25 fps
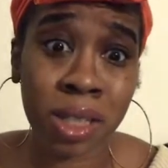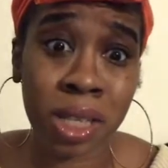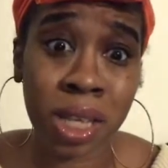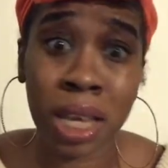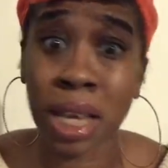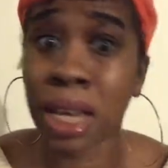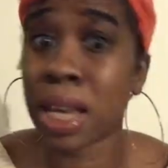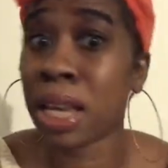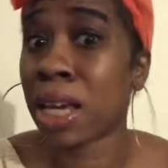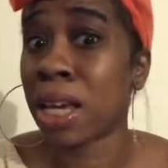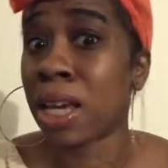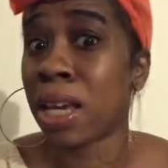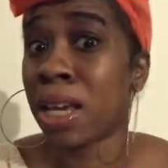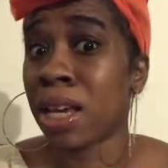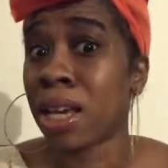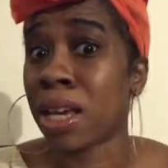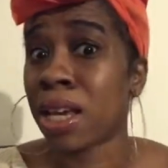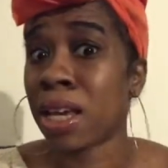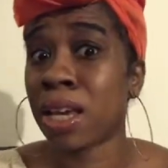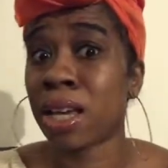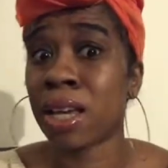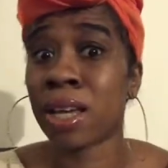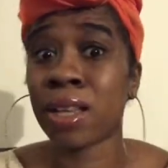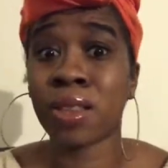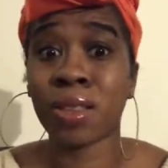
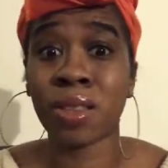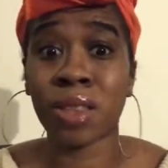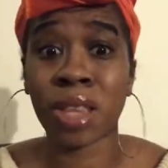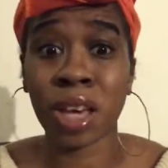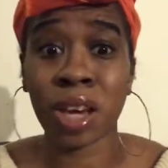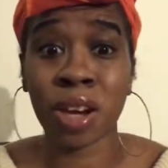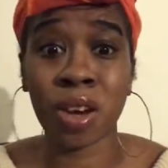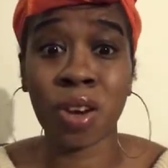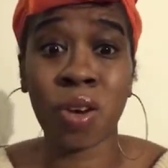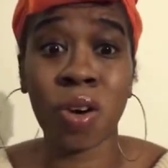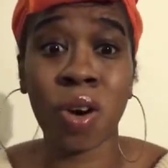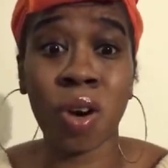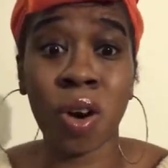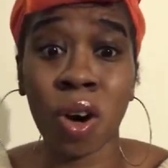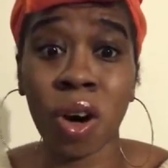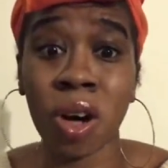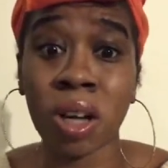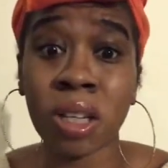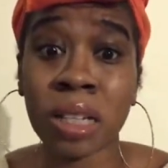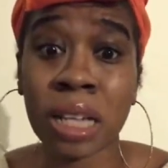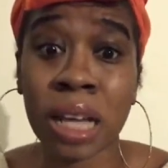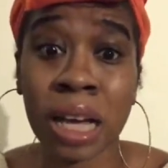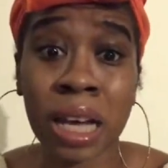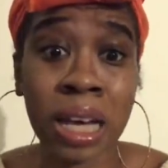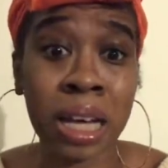and their
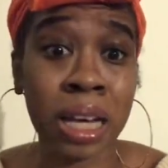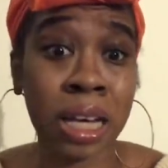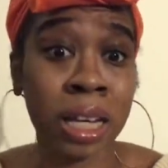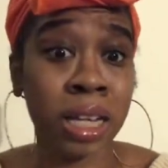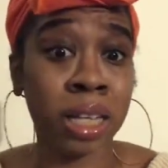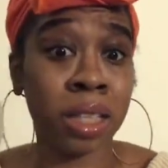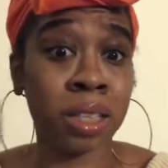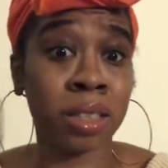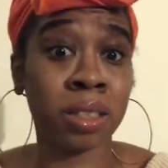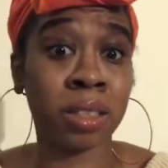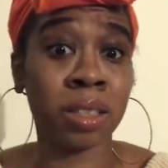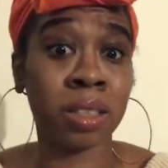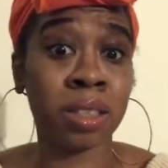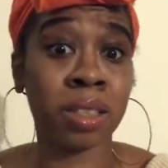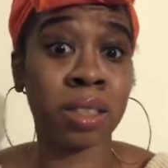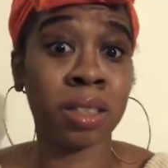online